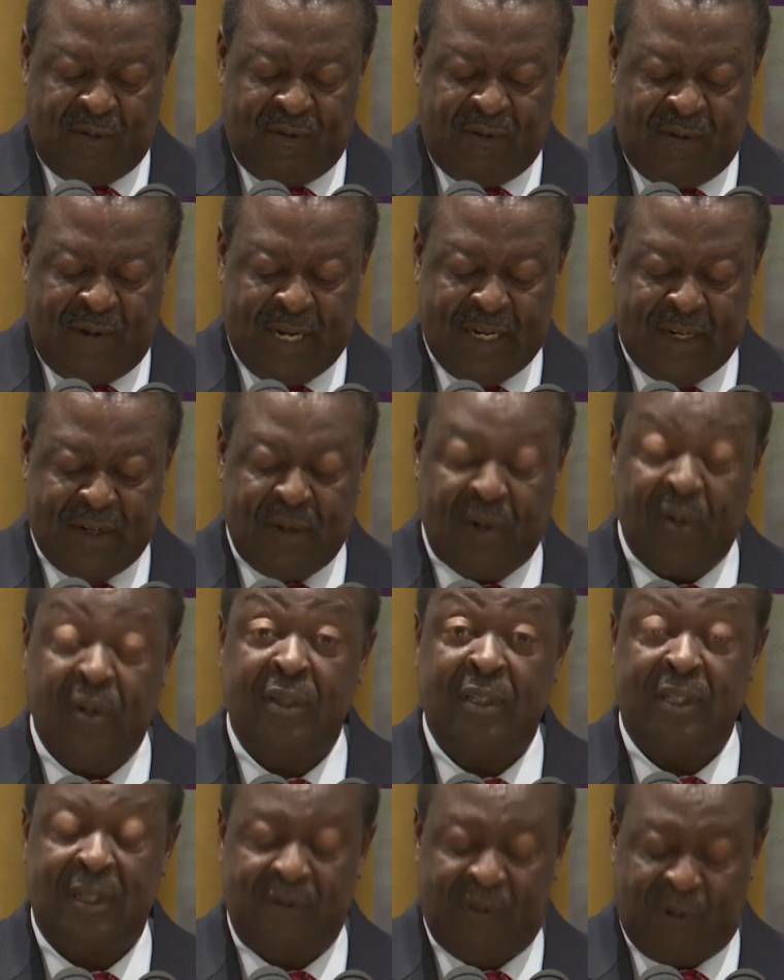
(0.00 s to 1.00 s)

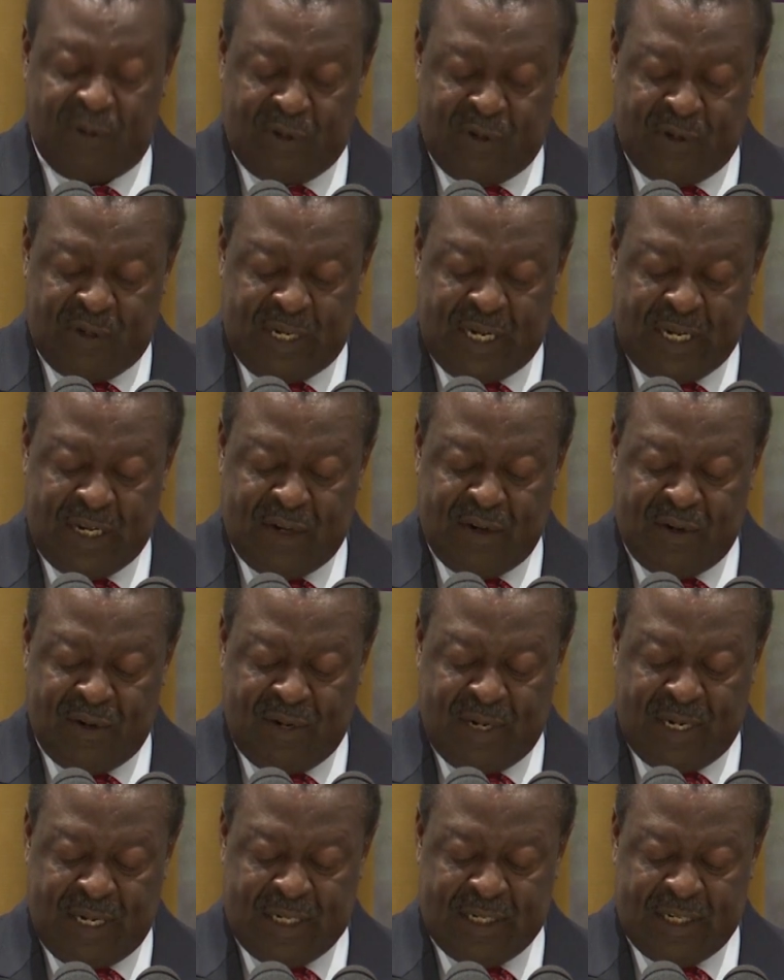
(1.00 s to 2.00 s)
vital civil society
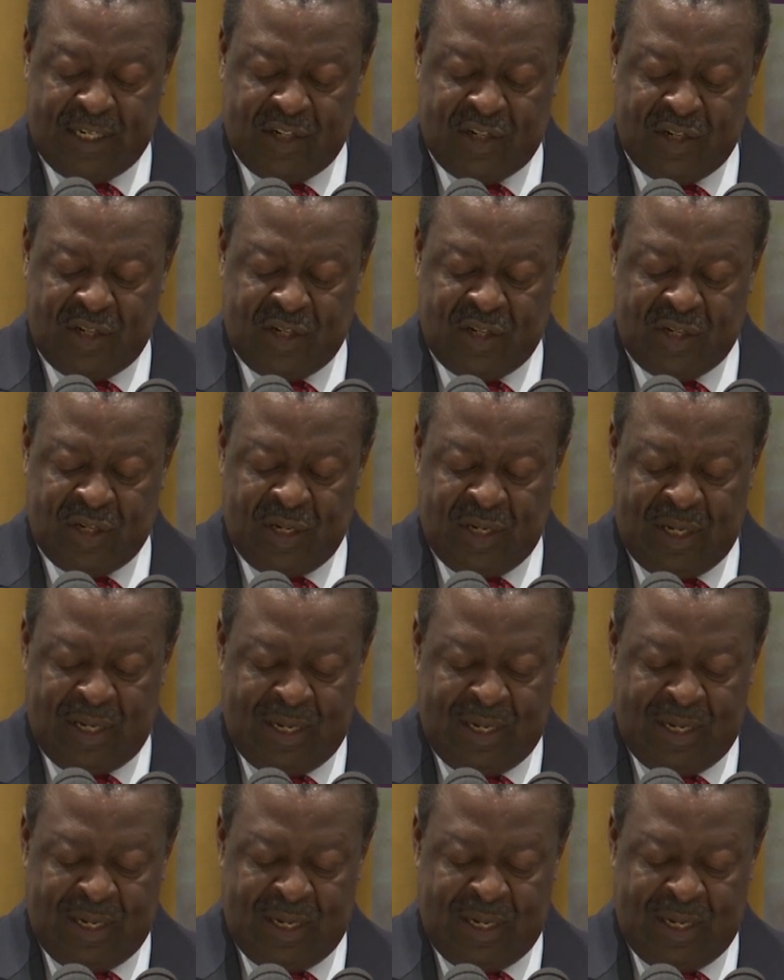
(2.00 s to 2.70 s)
organizations